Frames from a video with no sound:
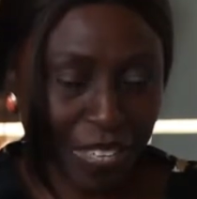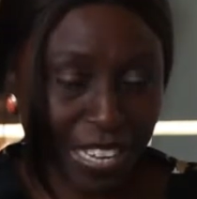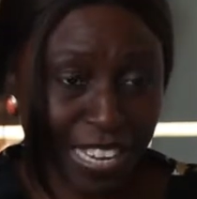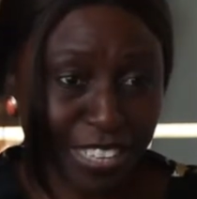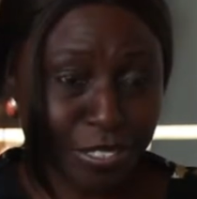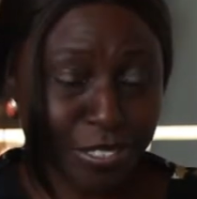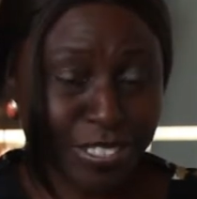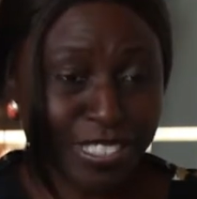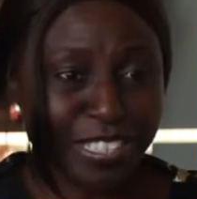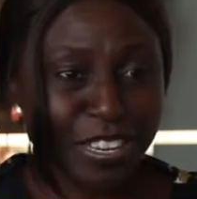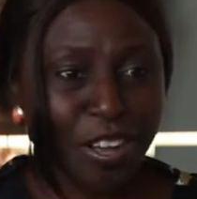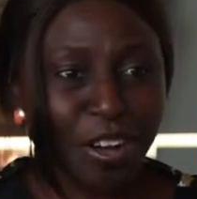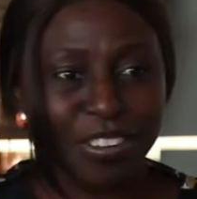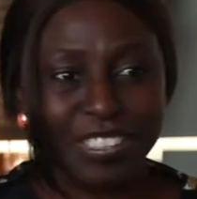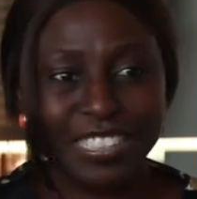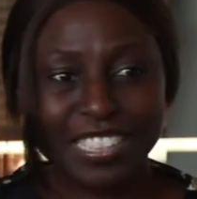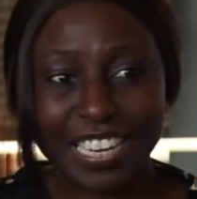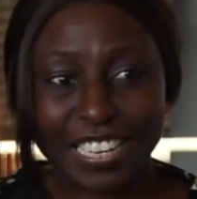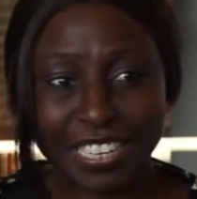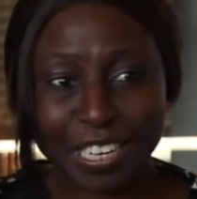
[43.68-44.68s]
and to see
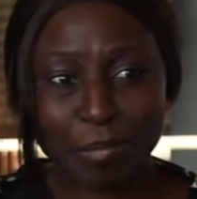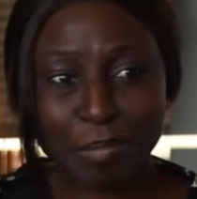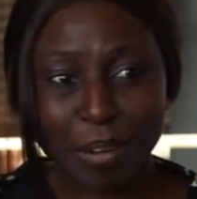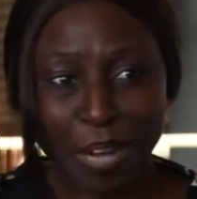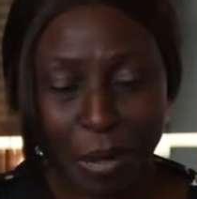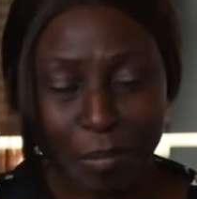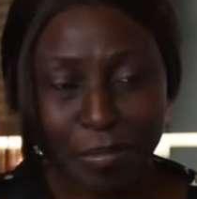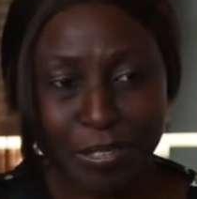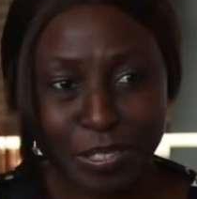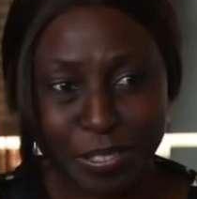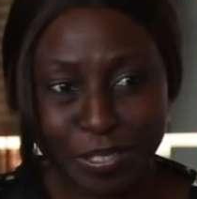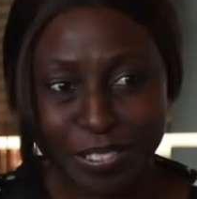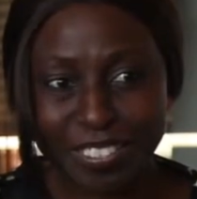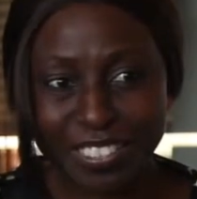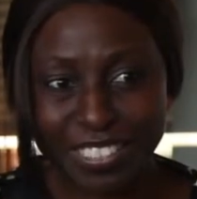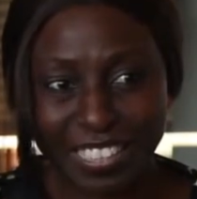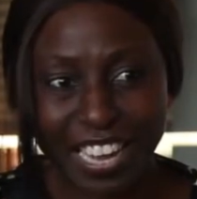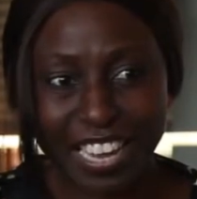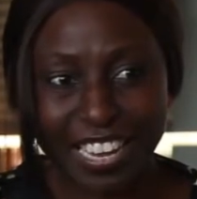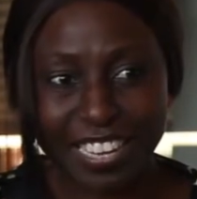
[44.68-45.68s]
God's kingdom come into
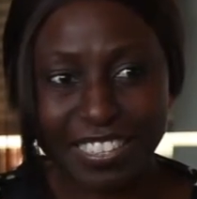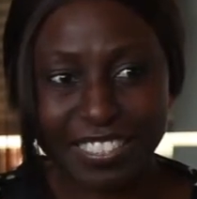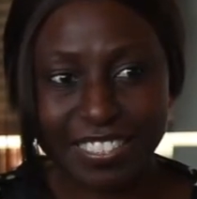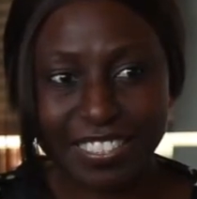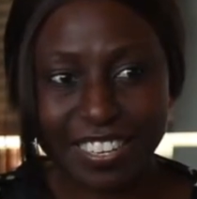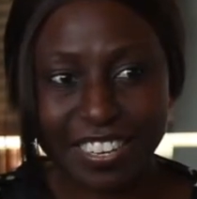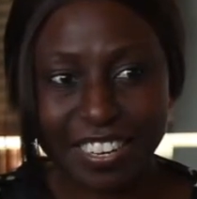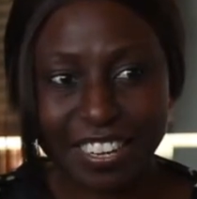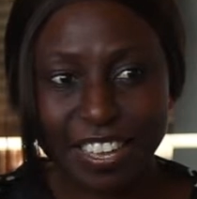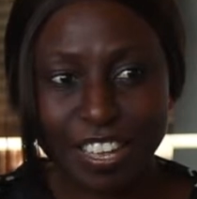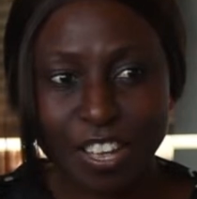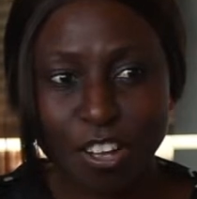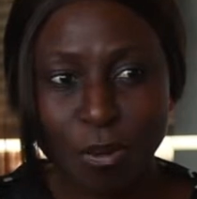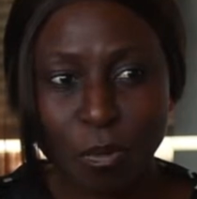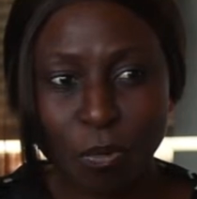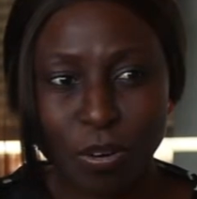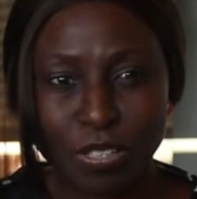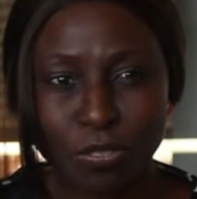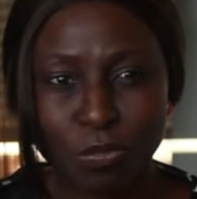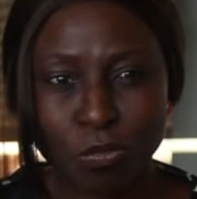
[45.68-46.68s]
society
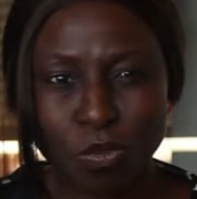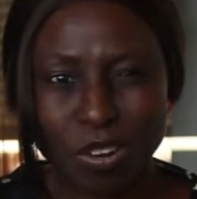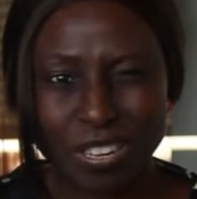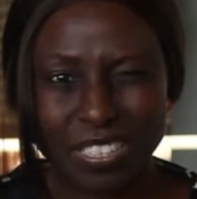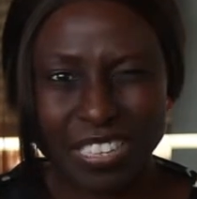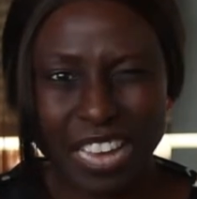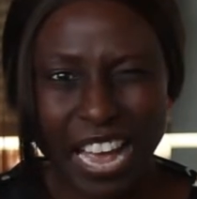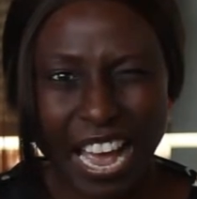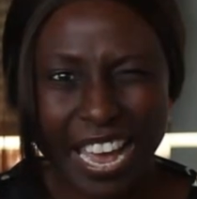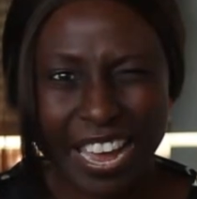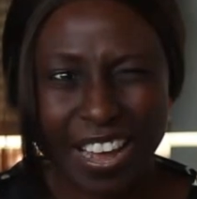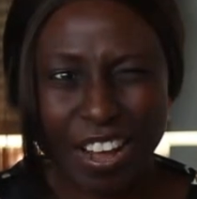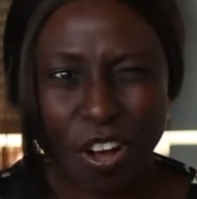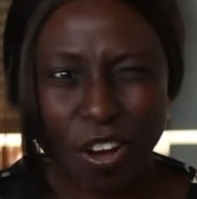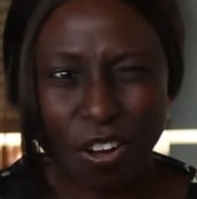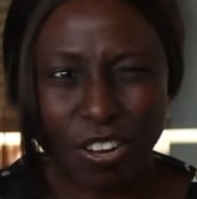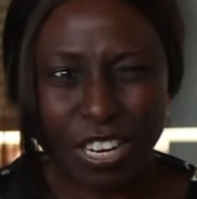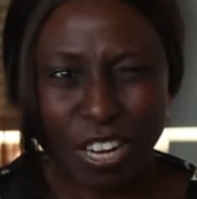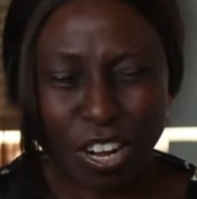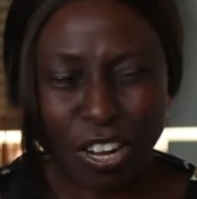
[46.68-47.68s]
was what I
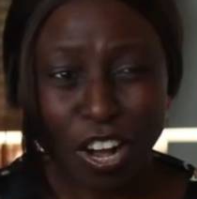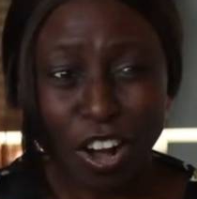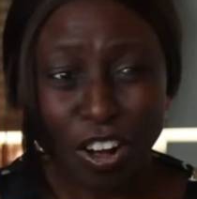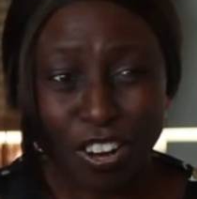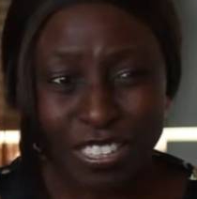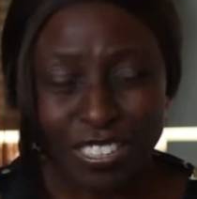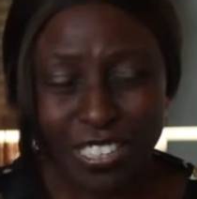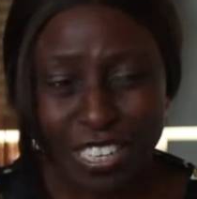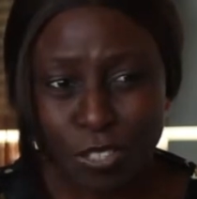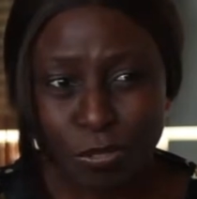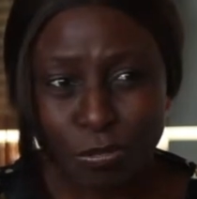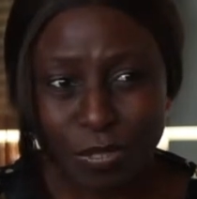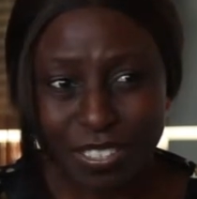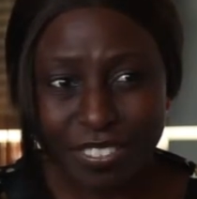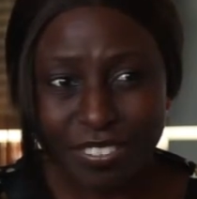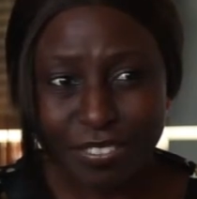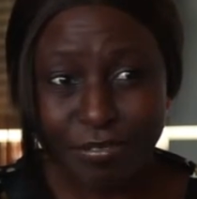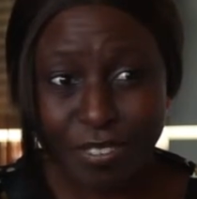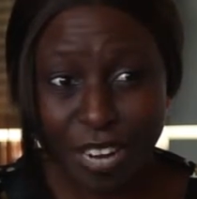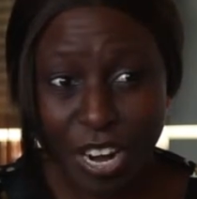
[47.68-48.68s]
got in contact
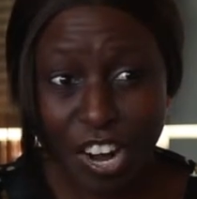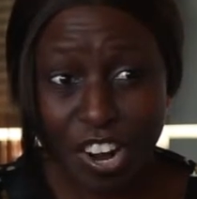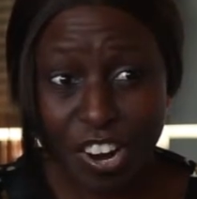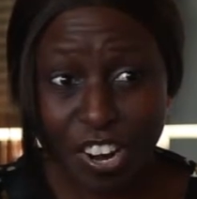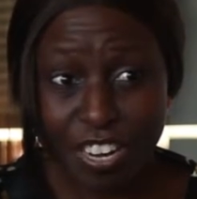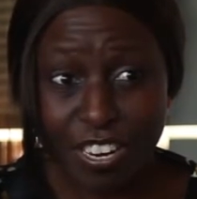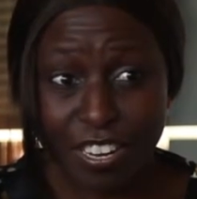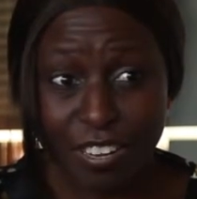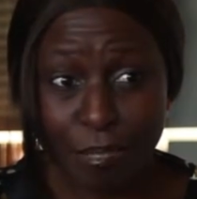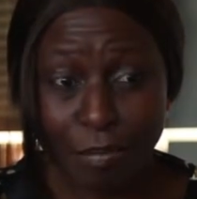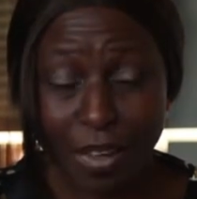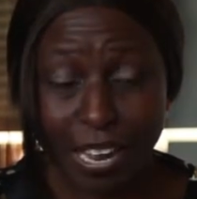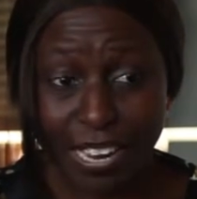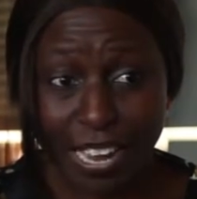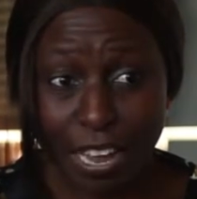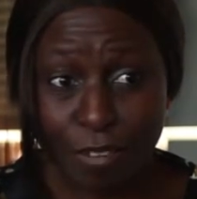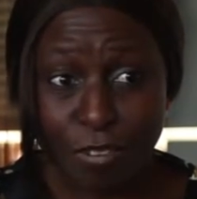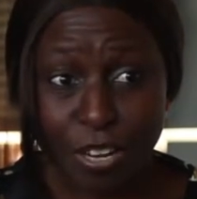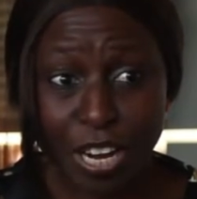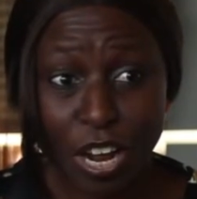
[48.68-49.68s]
with very early in my
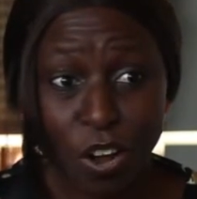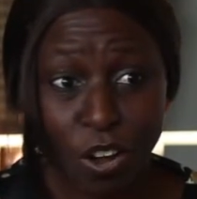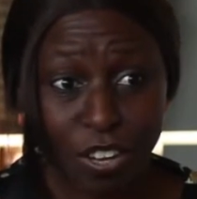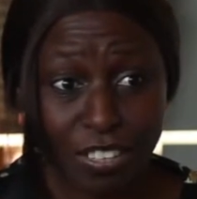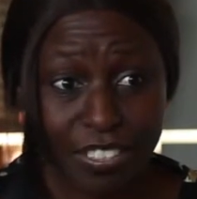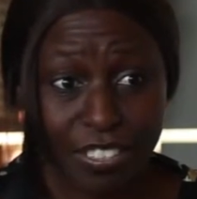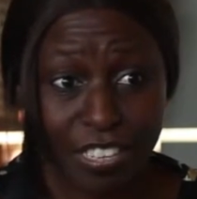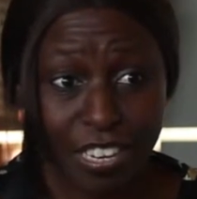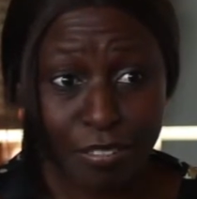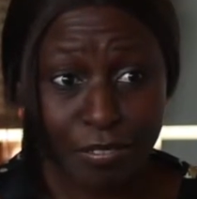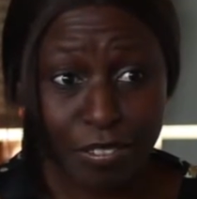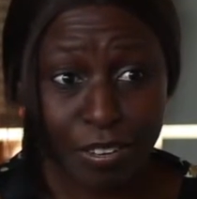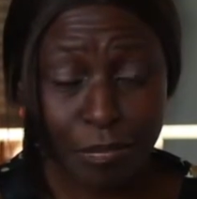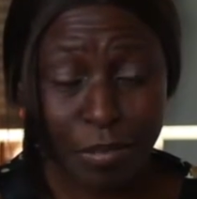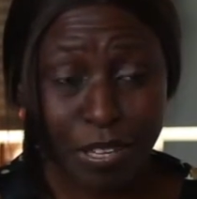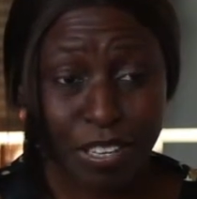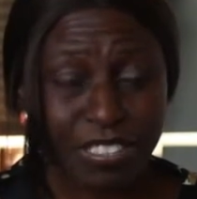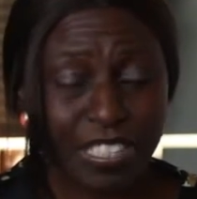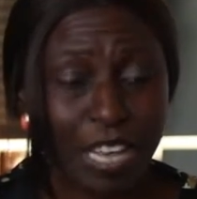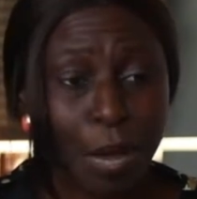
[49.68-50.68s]
life when I got saved,
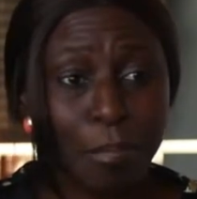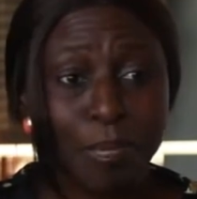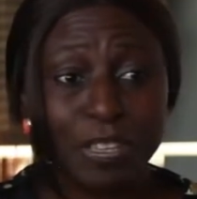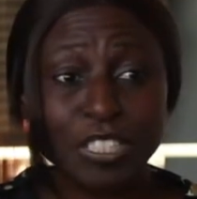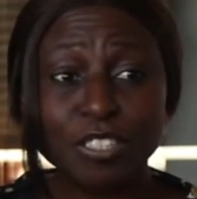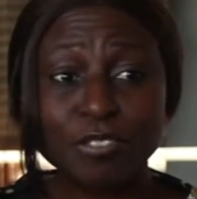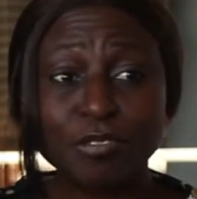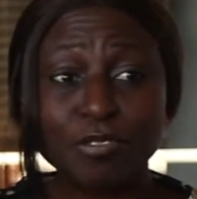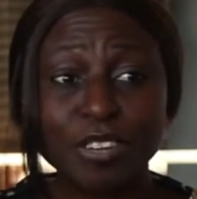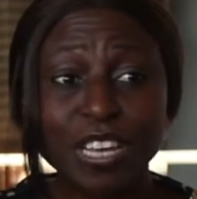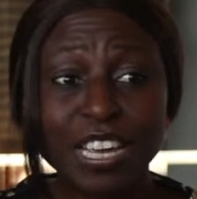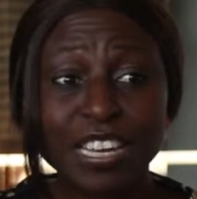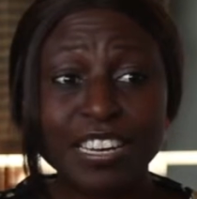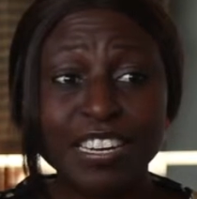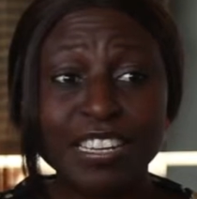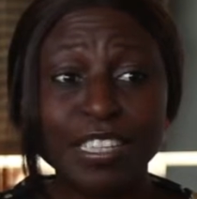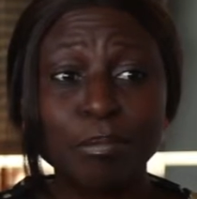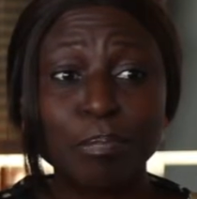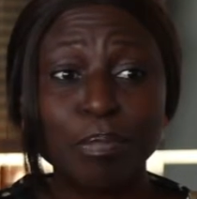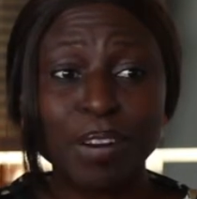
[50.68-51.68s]
because I persevered in
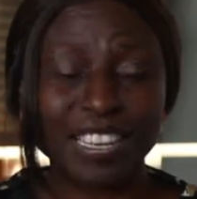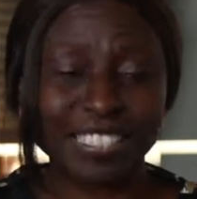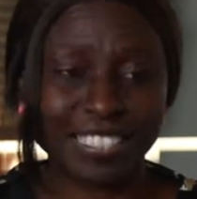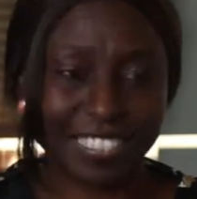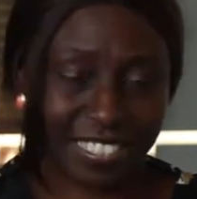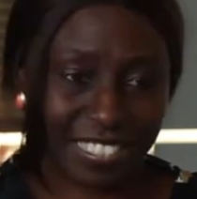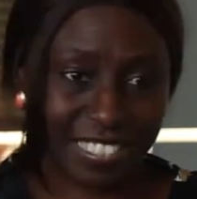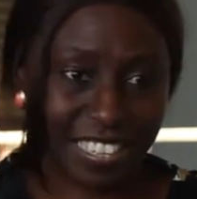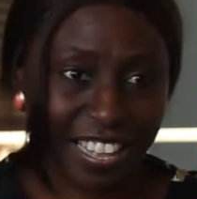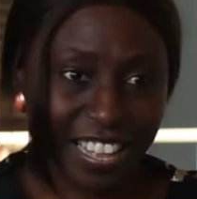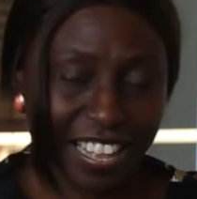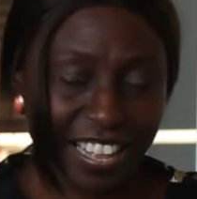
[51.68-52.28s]
His presence,